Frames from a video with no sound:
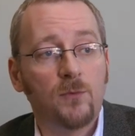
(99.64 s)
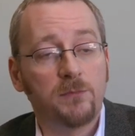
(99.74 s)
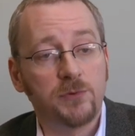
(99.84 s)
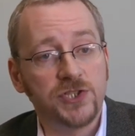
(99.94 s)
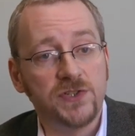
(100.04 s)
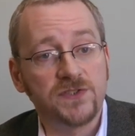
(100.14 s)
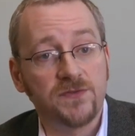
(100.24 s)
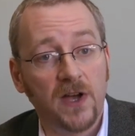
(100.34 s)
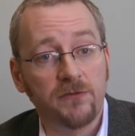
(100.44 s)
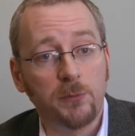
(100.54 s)
We've produced
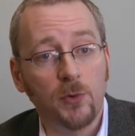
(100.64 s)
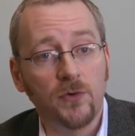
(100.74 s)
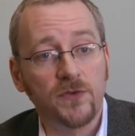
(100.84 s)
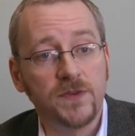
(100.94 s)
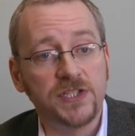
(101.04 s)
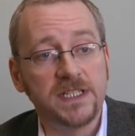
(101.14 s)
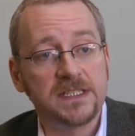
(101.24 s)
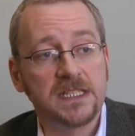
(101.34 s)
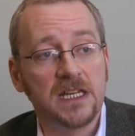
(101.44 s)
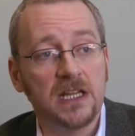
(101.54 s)
5 reports for
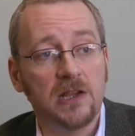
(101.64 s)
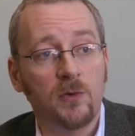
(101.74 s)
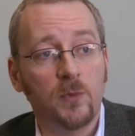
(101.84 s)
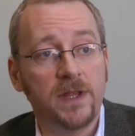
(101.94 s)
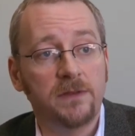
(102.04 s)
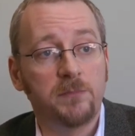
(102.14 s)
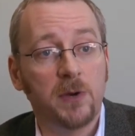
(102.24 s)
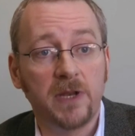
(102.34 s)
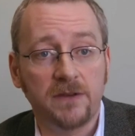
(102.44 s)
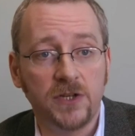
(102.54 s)
JISC, along with
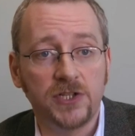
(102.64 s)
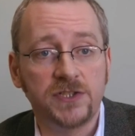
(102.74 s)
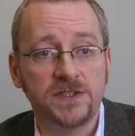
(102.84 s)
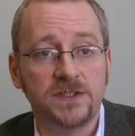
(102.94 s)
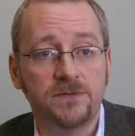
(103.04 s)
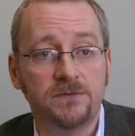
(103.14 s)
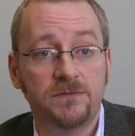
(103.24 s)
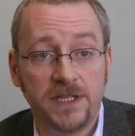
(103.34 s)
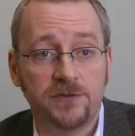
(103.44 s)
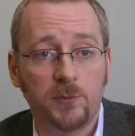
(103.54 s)
public versions of
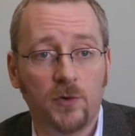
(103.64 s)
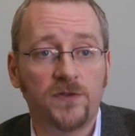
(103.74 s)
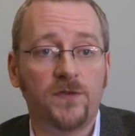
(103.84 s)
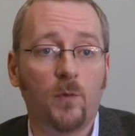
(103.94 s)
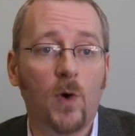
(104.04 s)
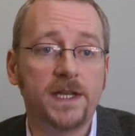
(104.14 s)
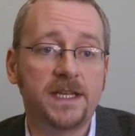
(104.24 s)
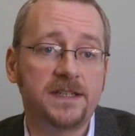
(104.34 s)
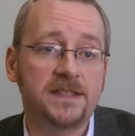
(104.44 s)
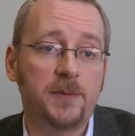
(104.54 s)
these reports for
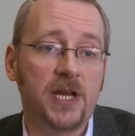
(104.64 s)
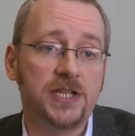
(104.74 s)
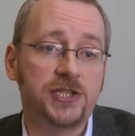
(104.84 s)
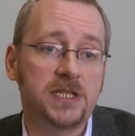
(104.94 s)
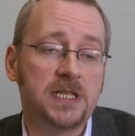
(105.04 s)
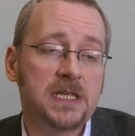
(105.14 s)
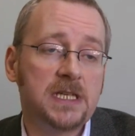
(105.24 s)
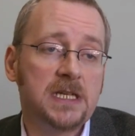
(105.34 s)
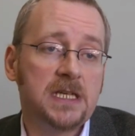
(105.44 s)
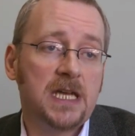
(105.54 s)
wider dissemination,
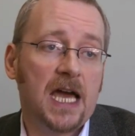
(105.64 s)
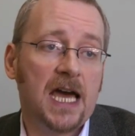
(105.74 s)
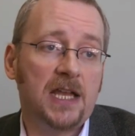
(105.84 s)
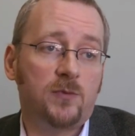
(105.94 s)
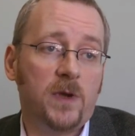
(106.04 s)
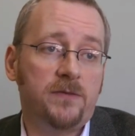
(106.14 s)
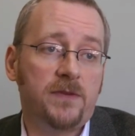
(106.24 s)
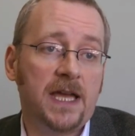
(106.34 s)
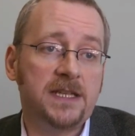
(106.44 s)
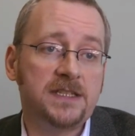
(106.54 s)
and
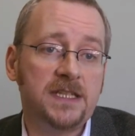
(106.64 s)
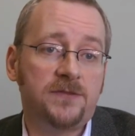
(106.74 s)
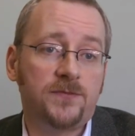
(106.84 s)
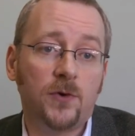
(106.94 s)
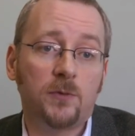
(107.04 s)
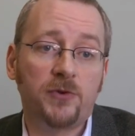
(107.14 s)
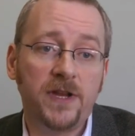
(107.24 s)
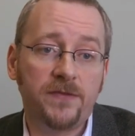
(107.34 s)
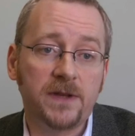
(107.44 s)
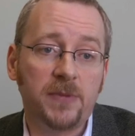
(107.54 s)
we've edited 4
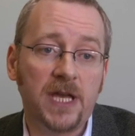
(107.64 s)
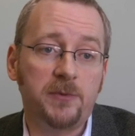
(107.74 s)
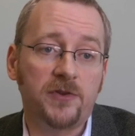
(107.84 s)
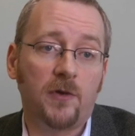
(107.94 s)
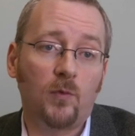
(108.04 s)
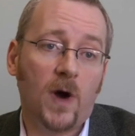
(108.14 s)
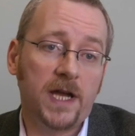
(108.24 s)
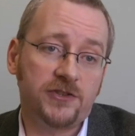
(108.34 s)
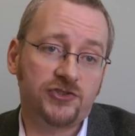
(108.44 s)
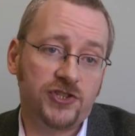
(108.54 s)
briefing papers on
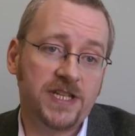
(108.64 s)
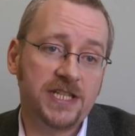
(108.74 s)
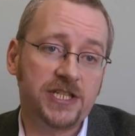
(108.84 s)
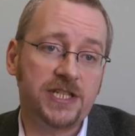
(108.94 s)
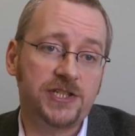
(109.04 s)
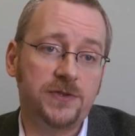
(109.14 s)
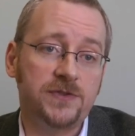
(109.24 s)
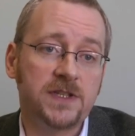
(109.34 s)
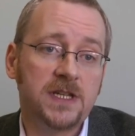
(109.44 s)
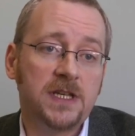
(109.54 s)
wider strategic
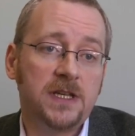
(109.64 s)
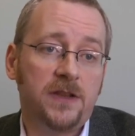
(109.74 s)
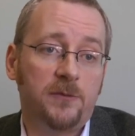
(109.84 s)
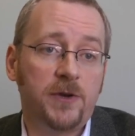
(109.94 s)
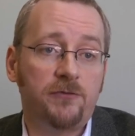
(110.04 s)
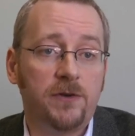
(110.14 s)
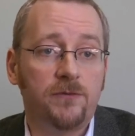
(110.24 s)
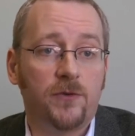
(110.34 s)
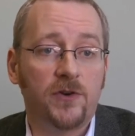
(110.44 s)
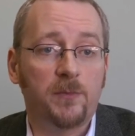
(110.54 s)
issues that have been written
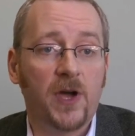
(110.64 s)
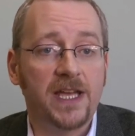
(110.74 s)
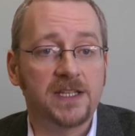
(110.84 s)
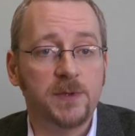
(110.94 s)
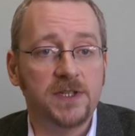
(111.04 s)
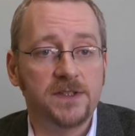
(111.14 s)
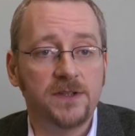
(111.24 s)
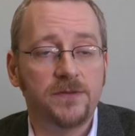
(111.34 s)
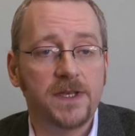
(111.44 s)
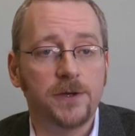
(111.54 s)
for us by experts in
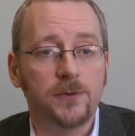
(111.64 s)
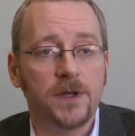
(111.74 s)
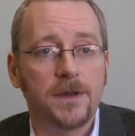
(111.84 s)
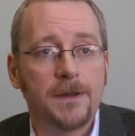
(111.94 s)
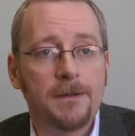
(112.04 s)
the field.